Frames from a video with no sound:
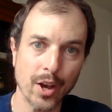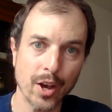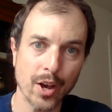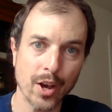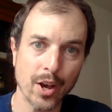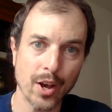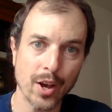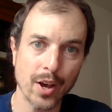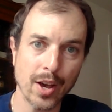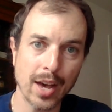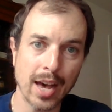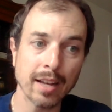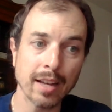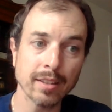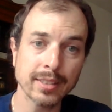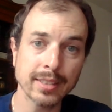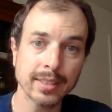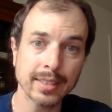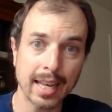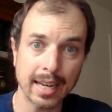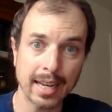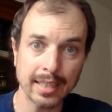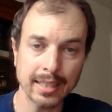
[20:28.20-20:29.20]
uh,
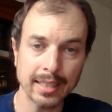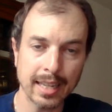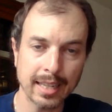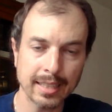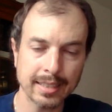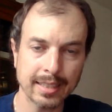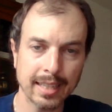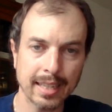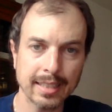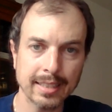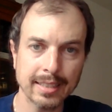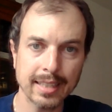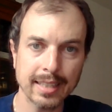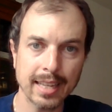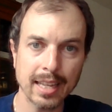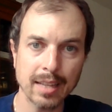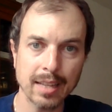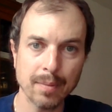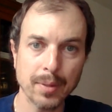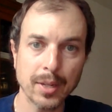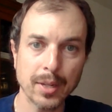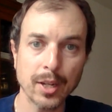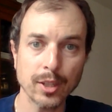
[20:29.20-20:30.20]
outside, as I
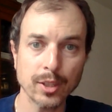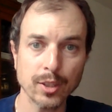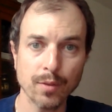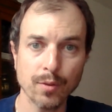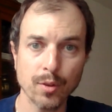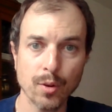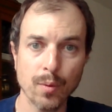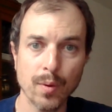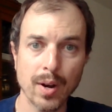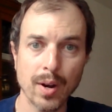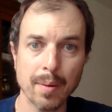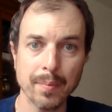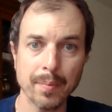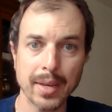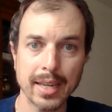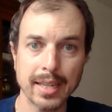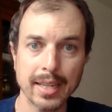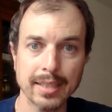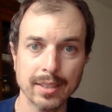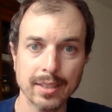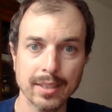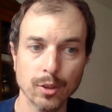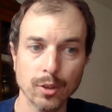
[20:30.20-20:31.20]
said, because of the REM
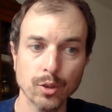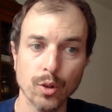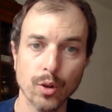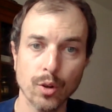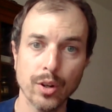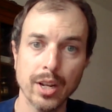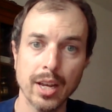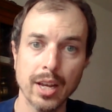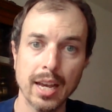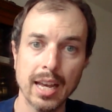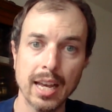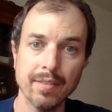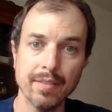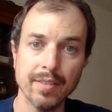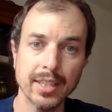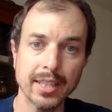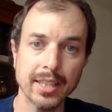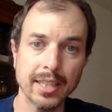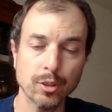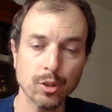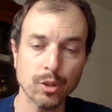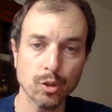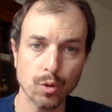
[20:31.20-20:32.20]
is also an
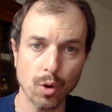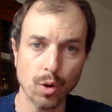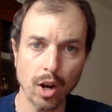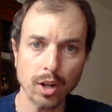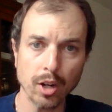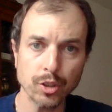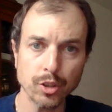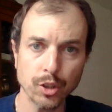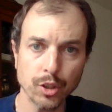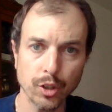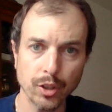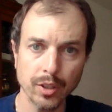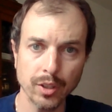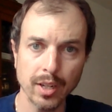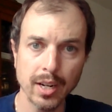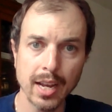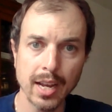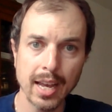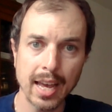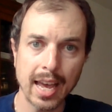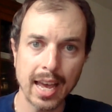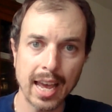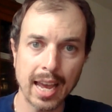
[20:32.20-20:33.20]
elevated
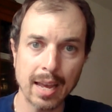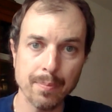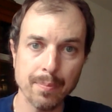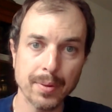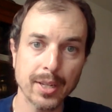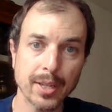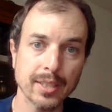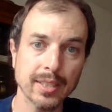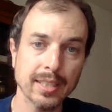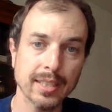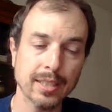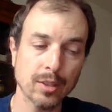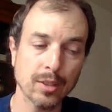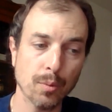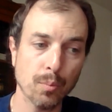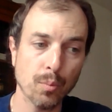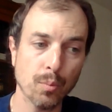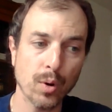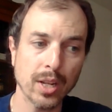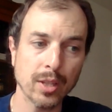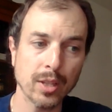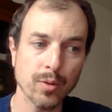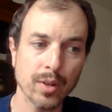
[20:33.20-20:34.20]
structure, and because it's a
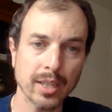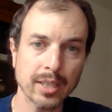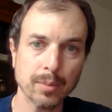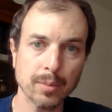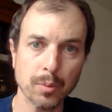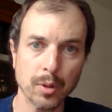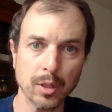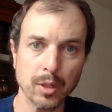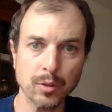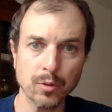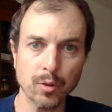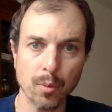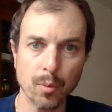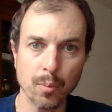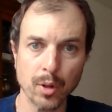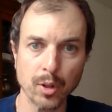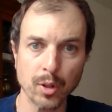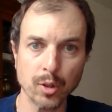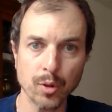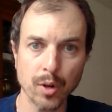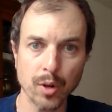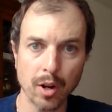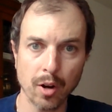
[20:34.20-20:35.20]
brand new experience for
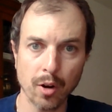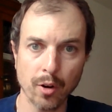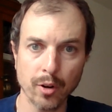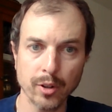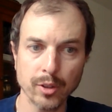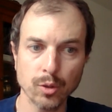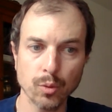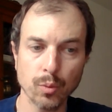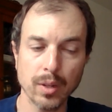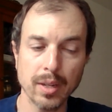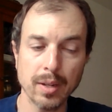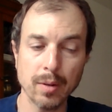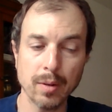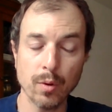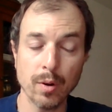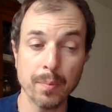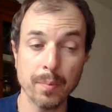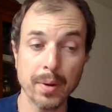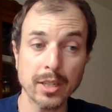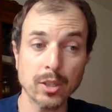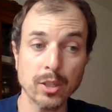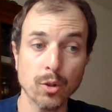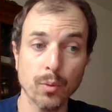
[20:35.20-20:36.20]
Montrealers, we, we
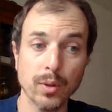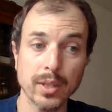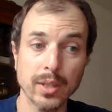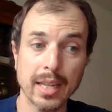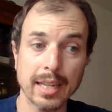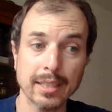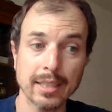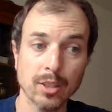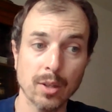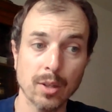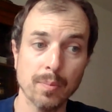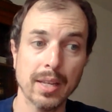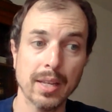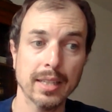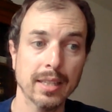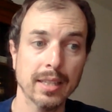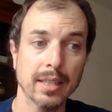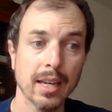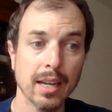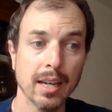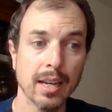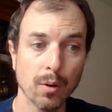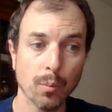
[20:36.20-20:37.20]
make sure with Alstom
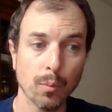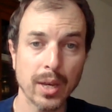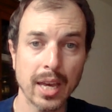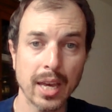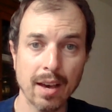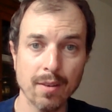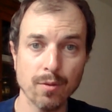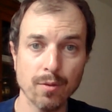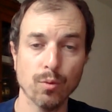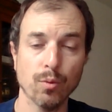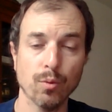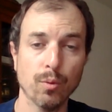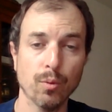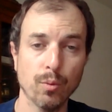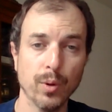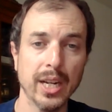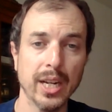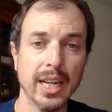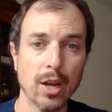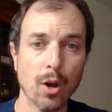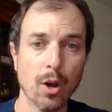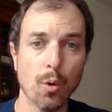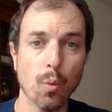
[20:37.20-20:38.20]
that we have
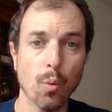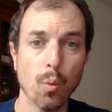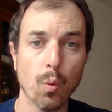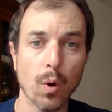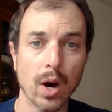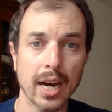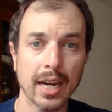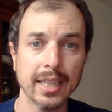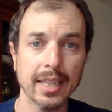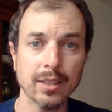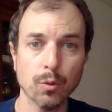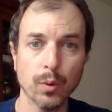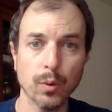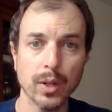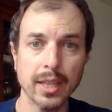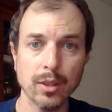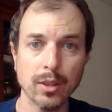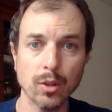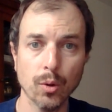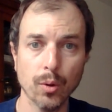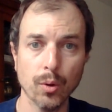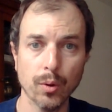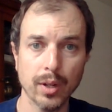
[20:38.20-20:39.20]
really a wide
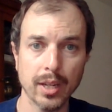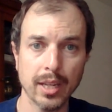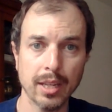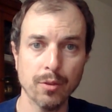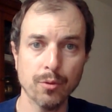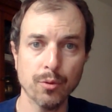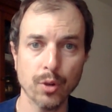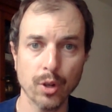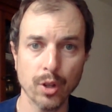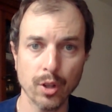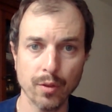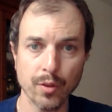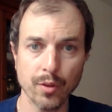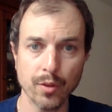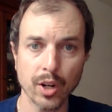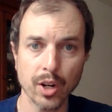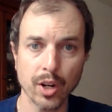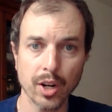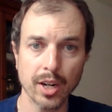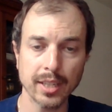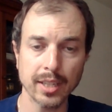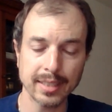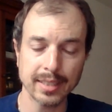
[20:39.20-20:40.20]
window in front of the
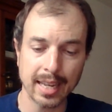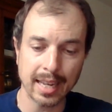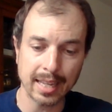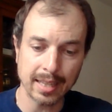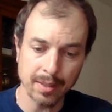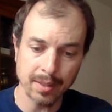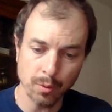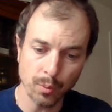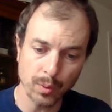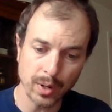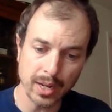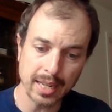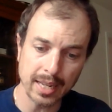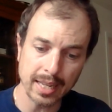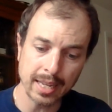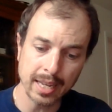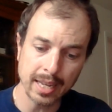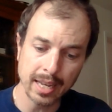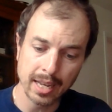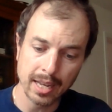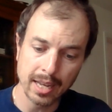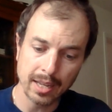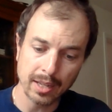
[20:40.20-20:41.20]
cars and
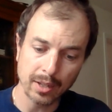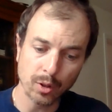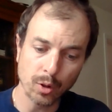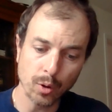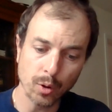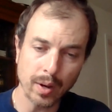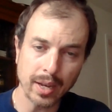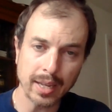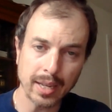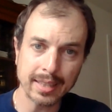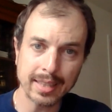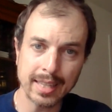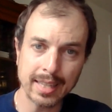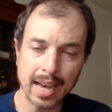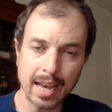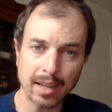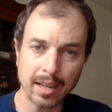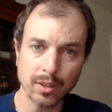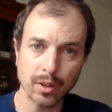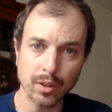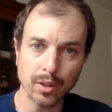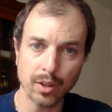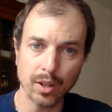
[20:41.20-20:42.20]
really going
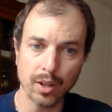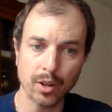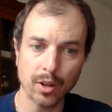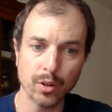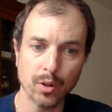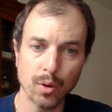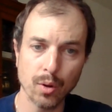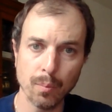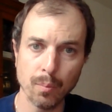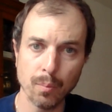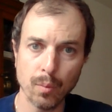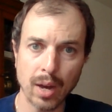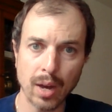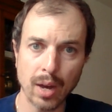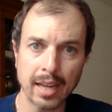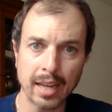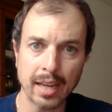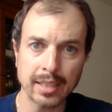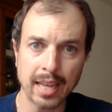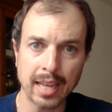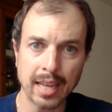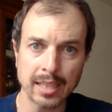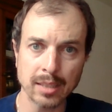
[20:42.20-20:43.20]
down uh,
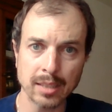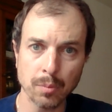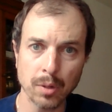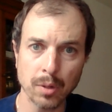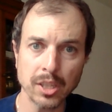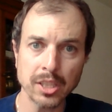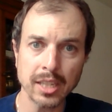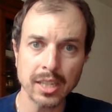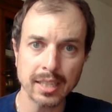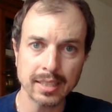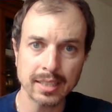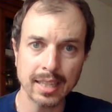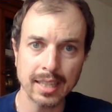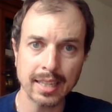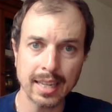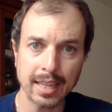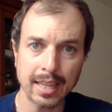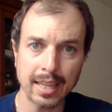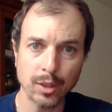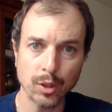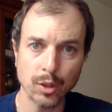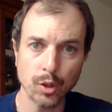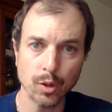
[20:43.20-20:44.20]
as, much as they
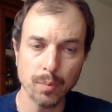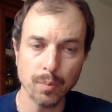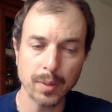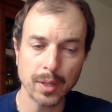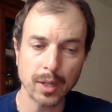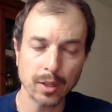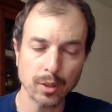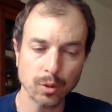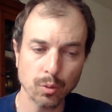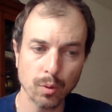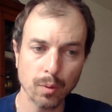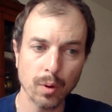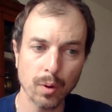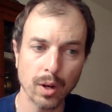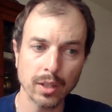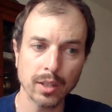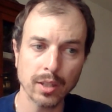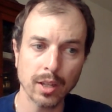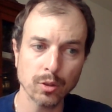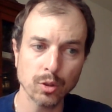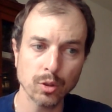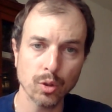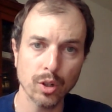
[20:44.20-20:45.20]
can do because we
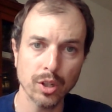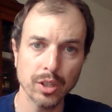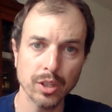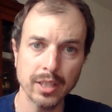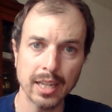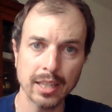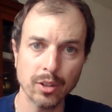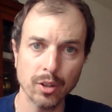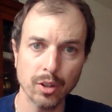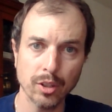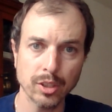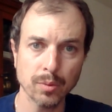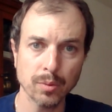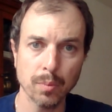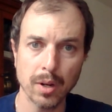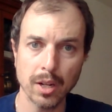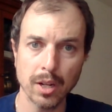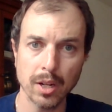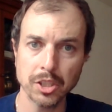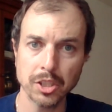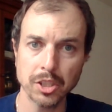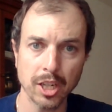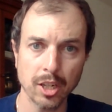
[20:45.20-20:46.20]
want also that uh,
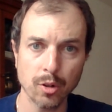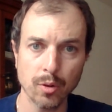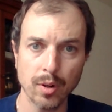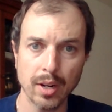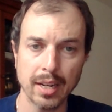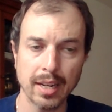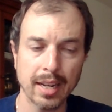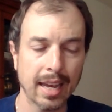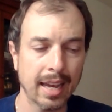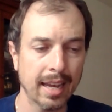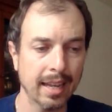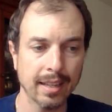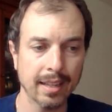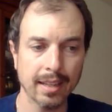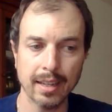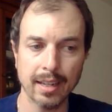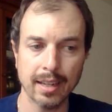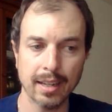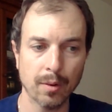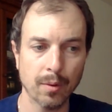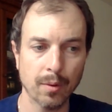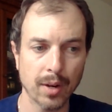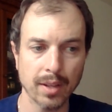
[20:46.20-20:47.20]
small children
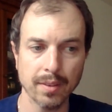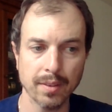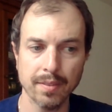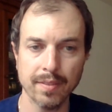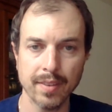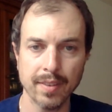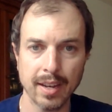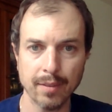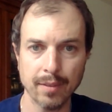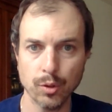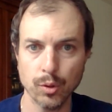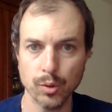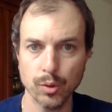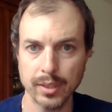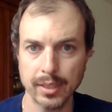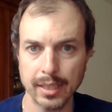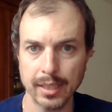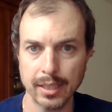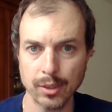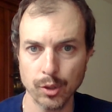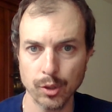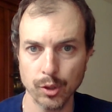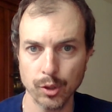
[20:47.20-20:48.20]
uh, around five to
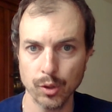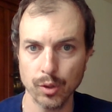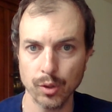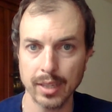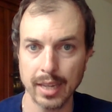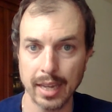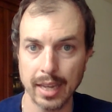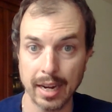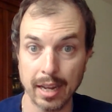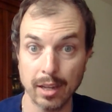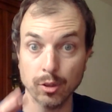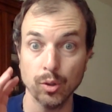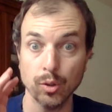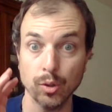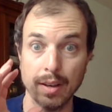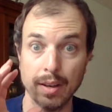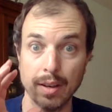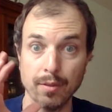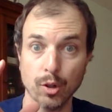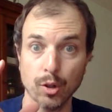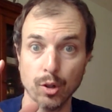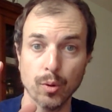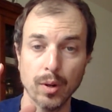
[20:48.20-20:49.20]
six years old can also
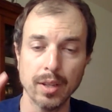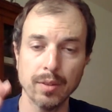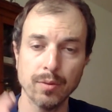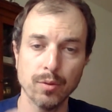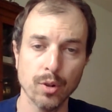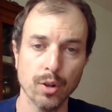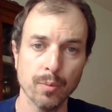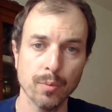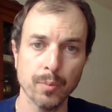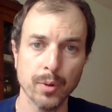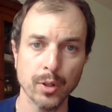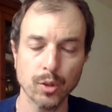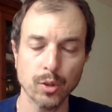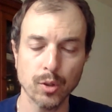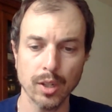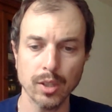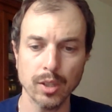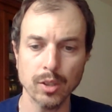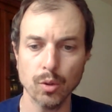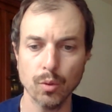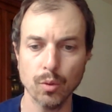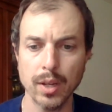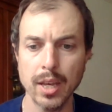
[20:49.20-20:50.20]
have a great view on
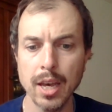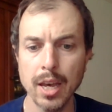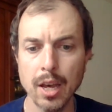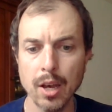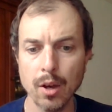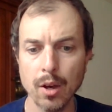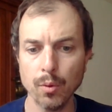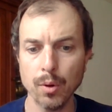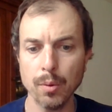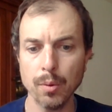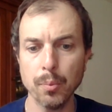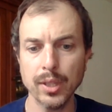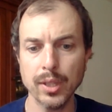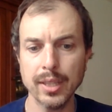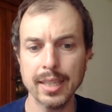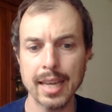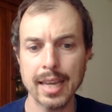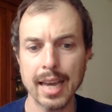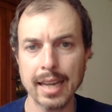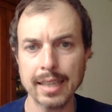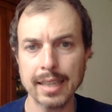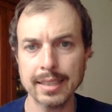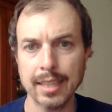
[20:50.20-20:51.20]
Montreal. So we, we put
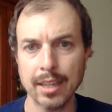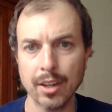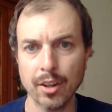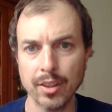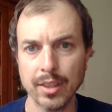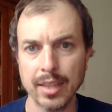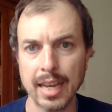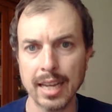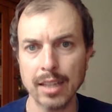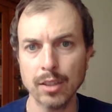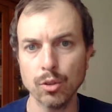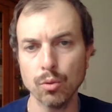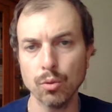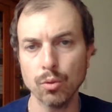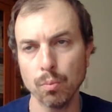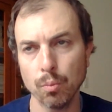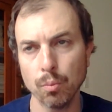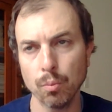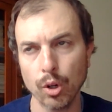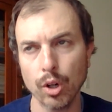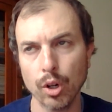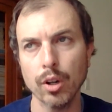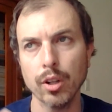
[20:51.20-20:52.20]
the accent on
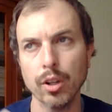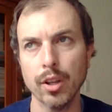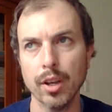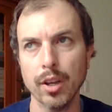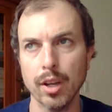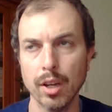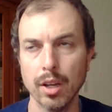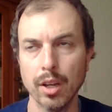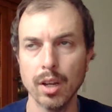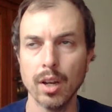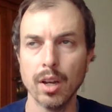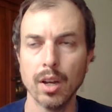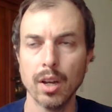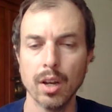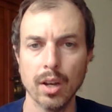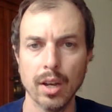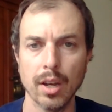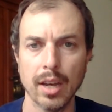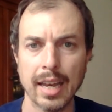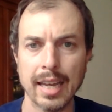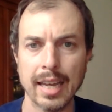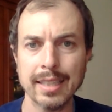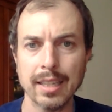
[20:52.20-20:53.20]
that more on a,
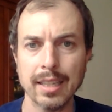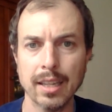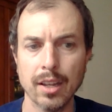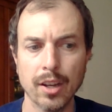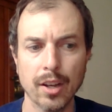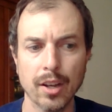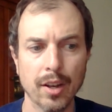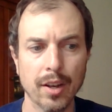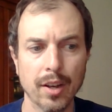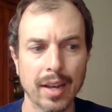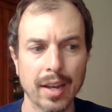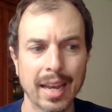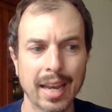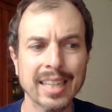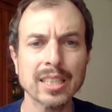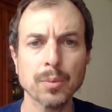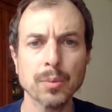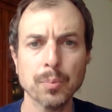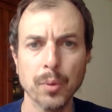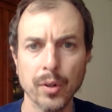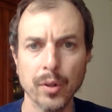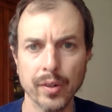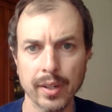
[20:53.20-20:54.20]
a, eh, a uh,
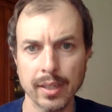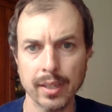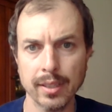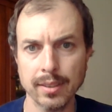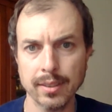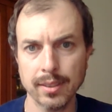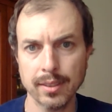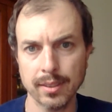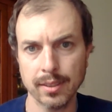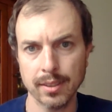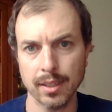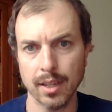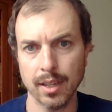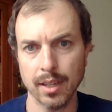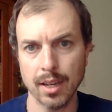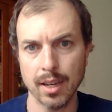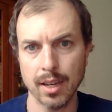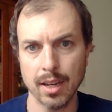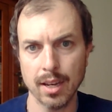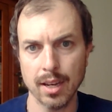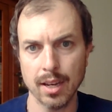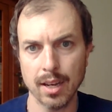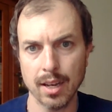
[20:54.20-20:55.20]
experience
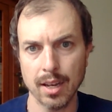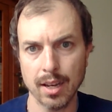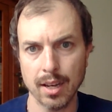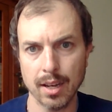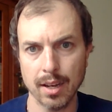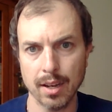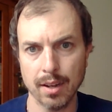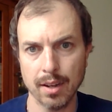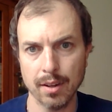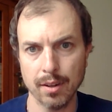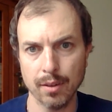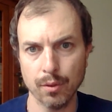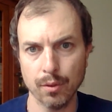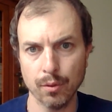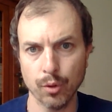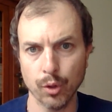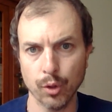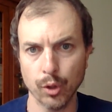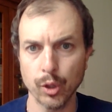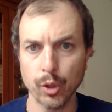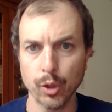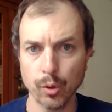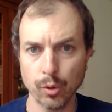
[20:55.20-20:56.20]
uh,
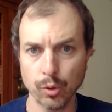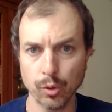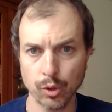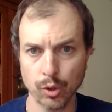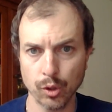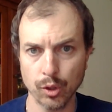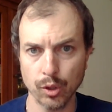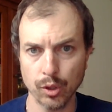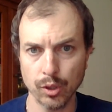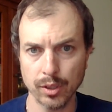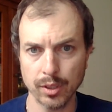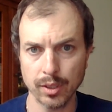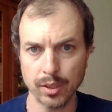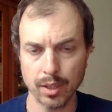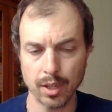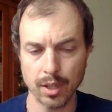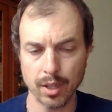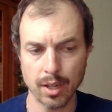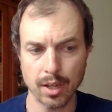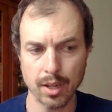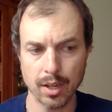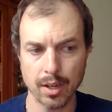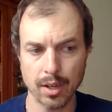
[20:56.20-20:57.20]
for users,
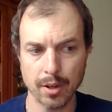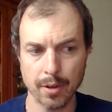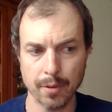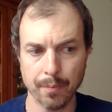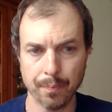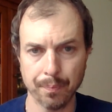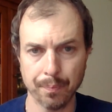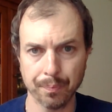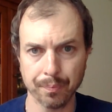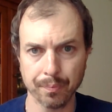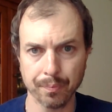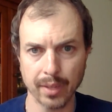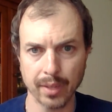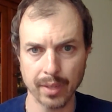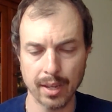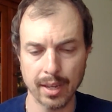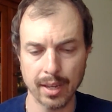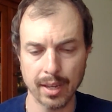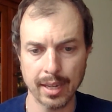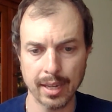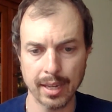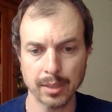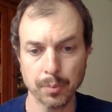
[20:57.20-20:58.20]
um,
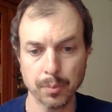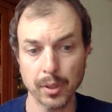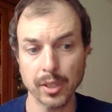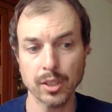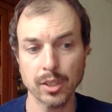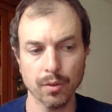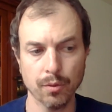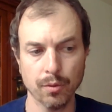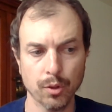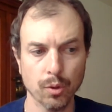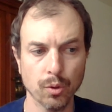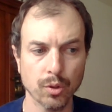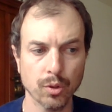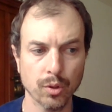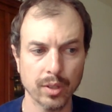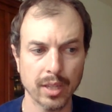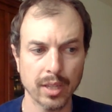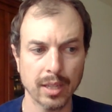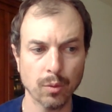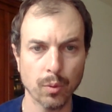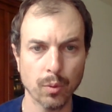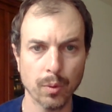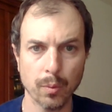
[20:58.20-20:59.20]
experience of user
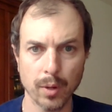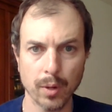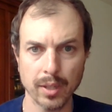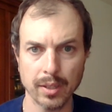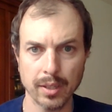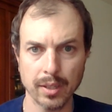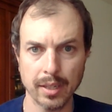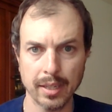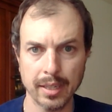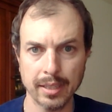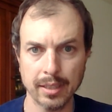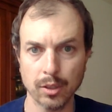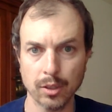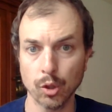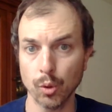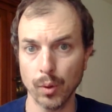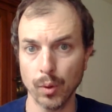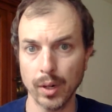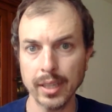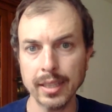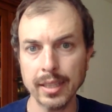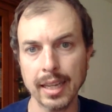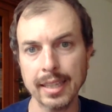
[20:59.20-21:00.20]
that we want it
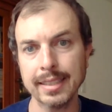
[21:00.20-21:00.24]
great.